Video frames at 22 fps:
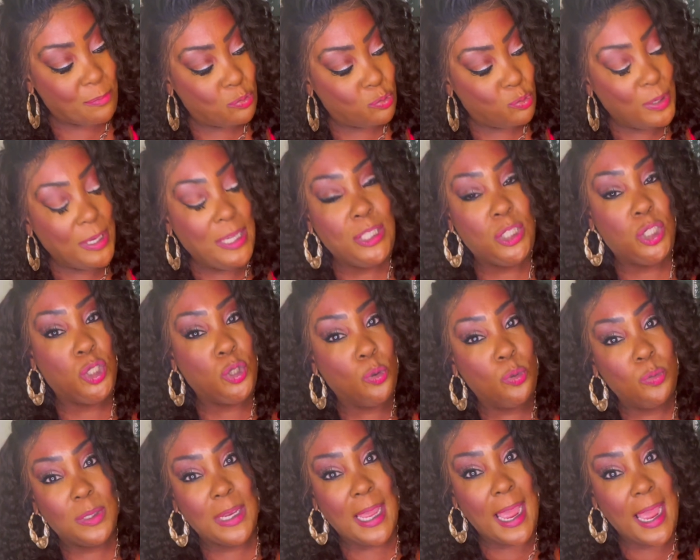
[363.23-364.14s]
We do
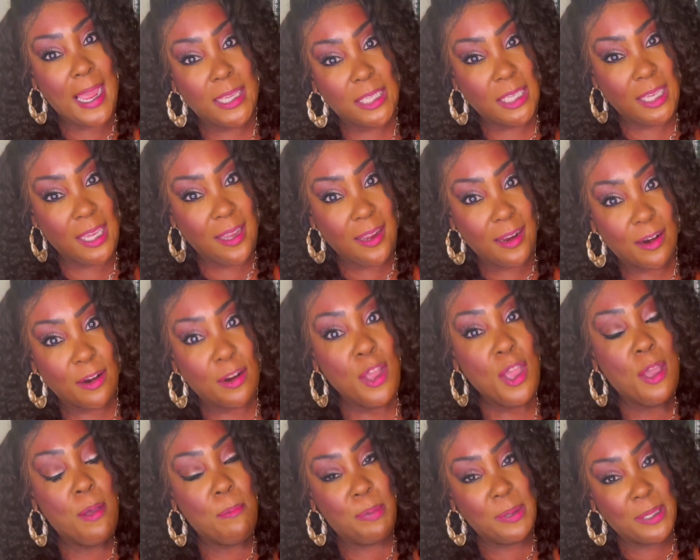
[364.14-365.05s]
not care.
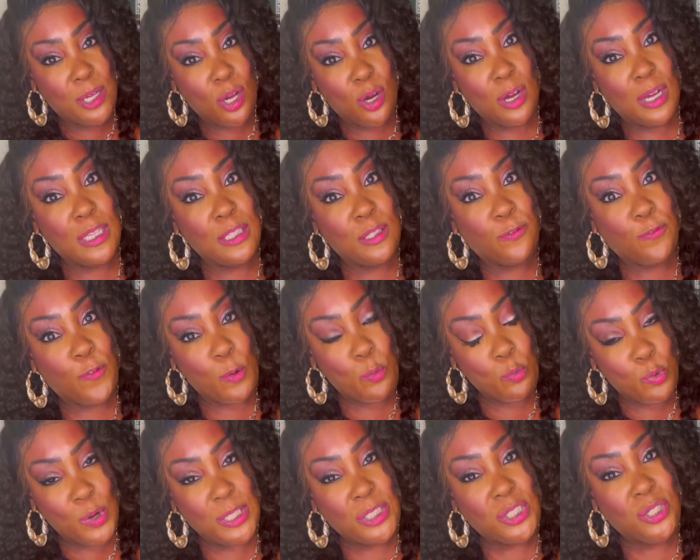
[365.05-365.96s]
Because
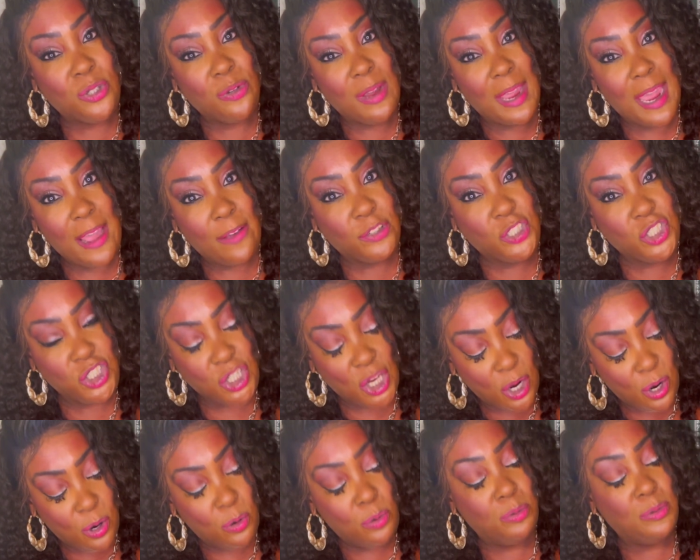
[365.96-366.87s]
from what you have
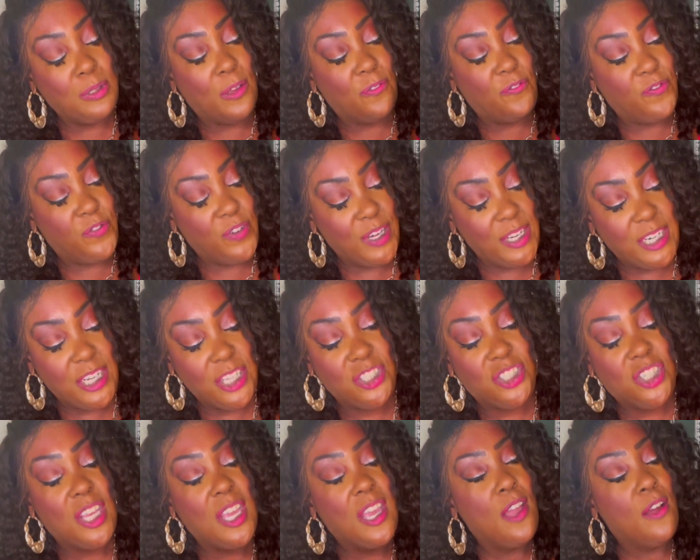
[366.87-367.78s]
shown, the
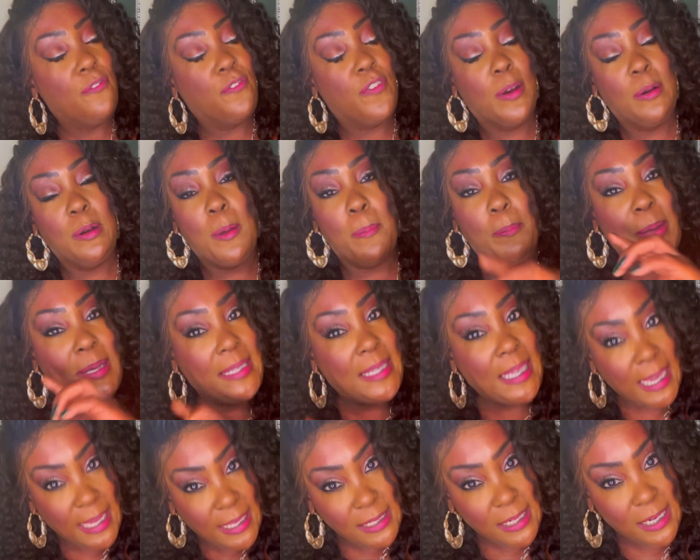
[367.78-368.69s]
footage from the
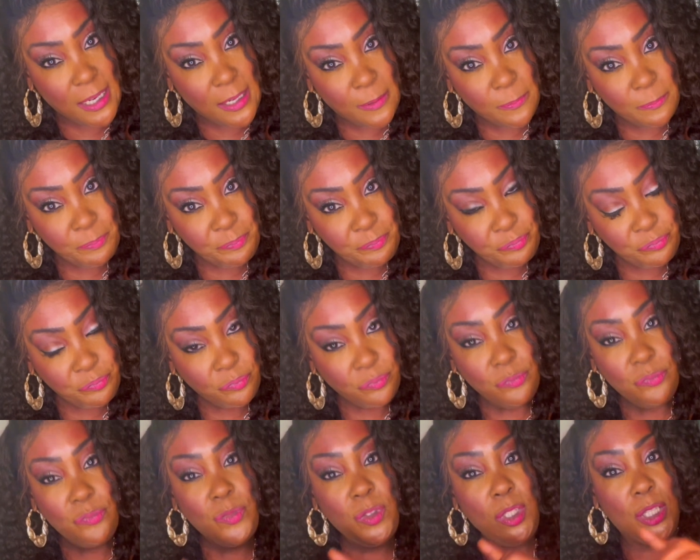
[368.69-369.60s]
beginning
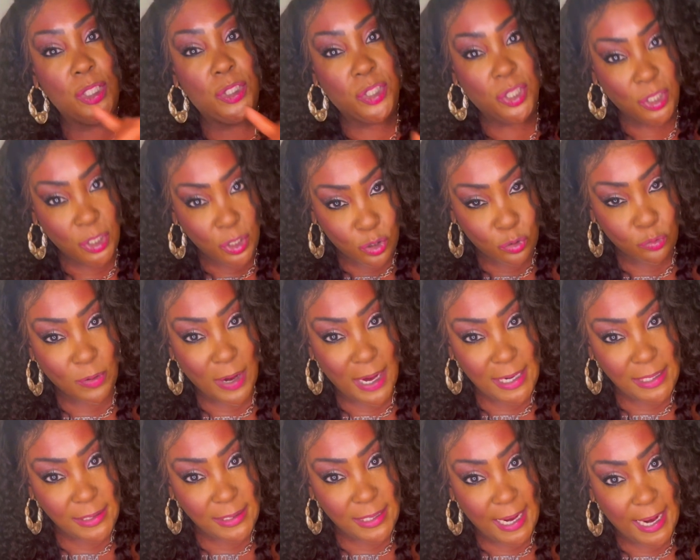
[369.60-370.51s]
to
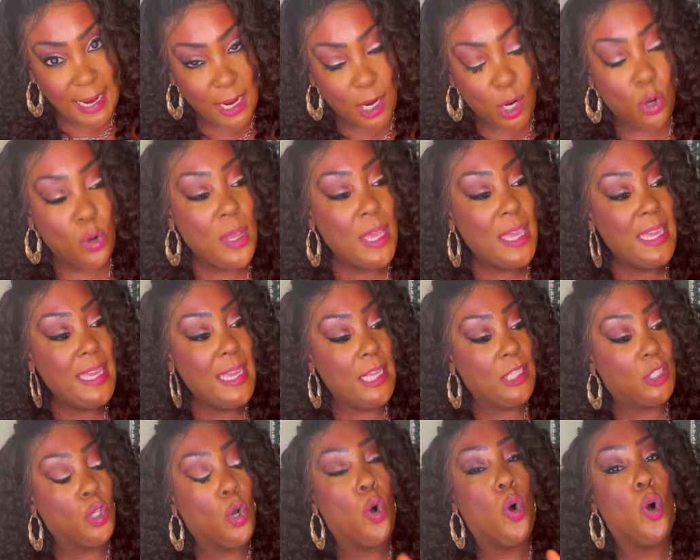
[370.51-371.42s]
right now,
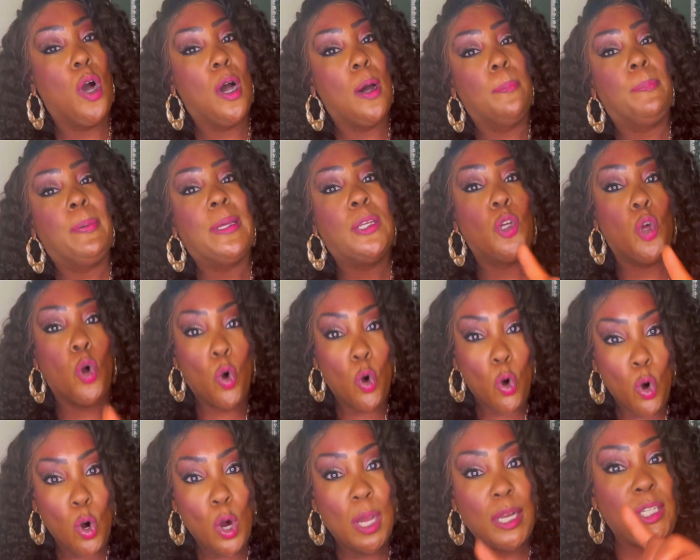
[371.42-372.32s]
it's all been
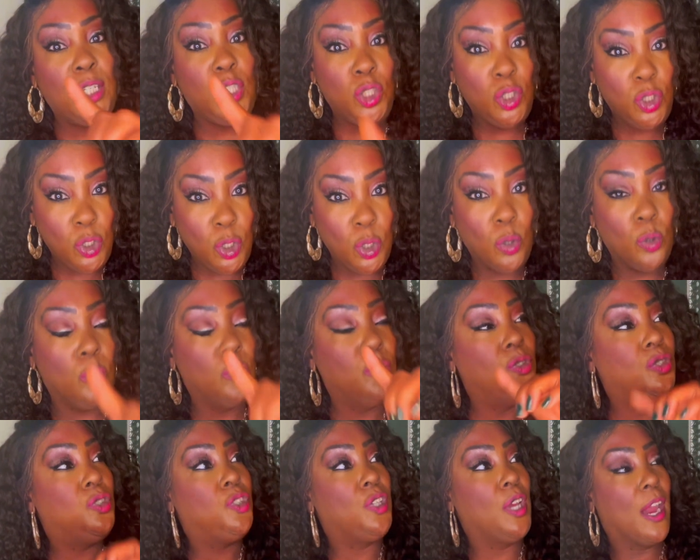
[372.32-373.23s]
on you.
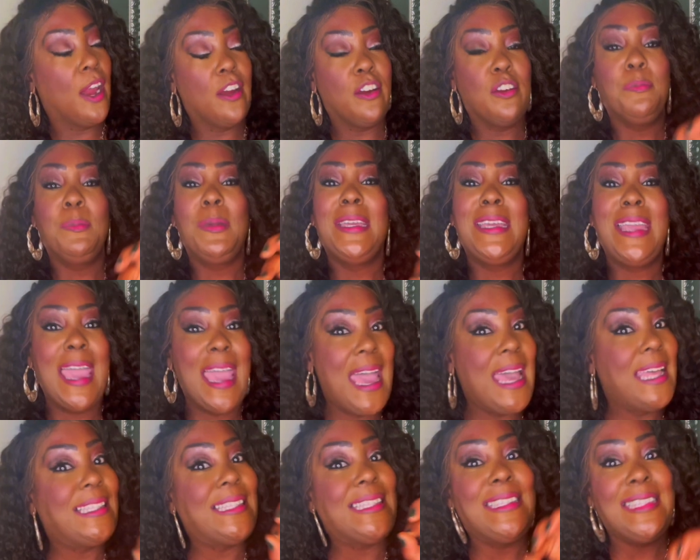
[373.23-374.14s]
Jeremy
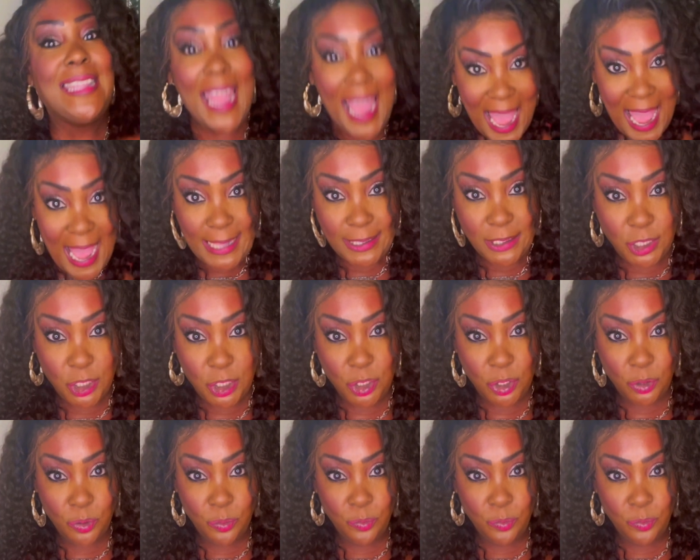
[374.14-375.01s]
has not,